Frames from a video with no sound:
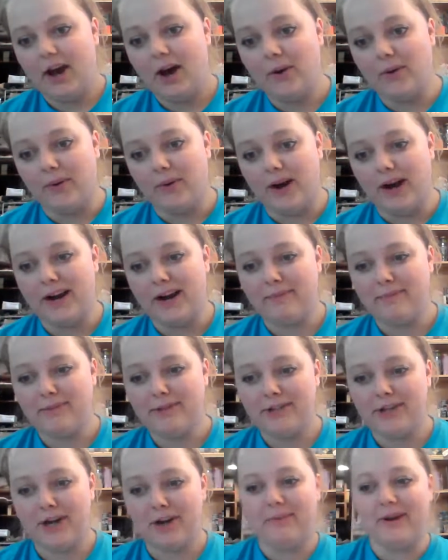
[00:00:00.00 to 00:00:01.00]
Oh,
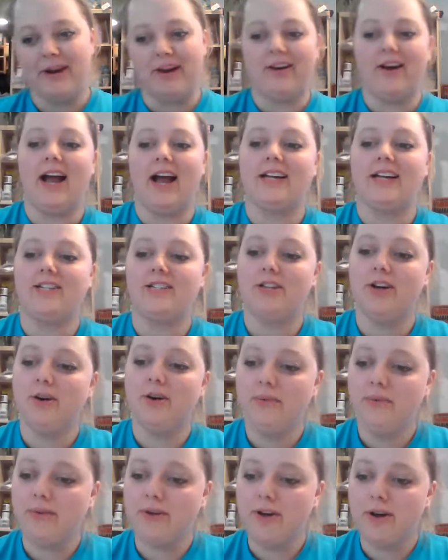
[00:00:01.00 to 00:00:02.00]
ShareBear. I
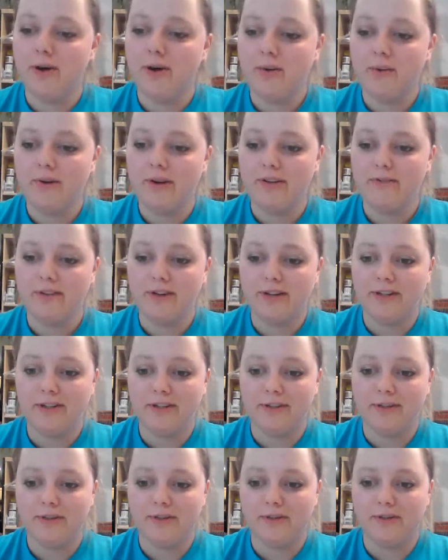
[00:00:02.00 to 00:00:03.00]
don't know if I'll
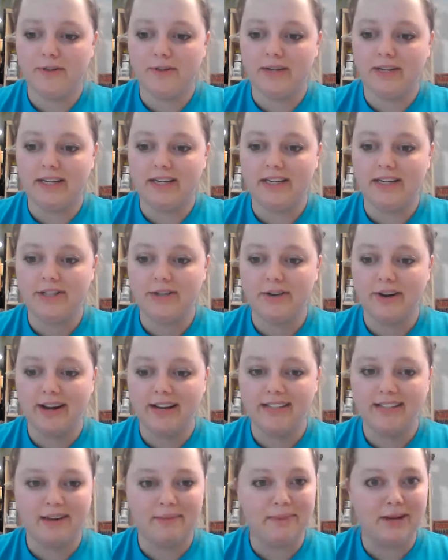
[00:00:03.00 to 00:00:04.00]
do Easter
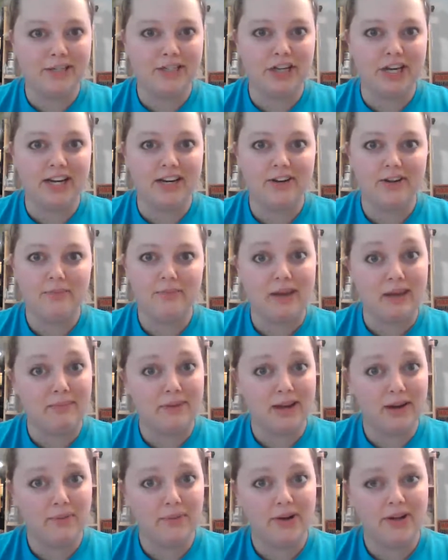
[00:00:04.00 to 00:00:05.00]
eggs on my channel.
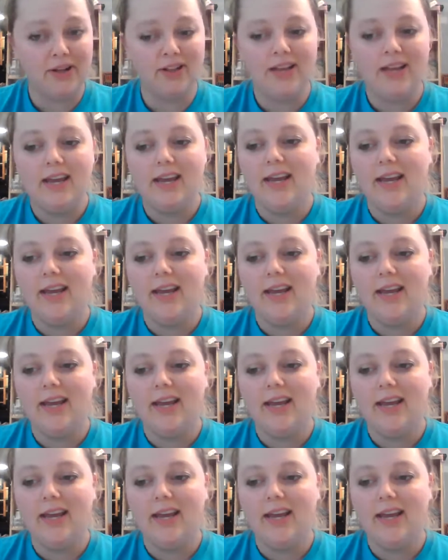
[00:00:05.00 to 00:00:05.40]
Maybe I will.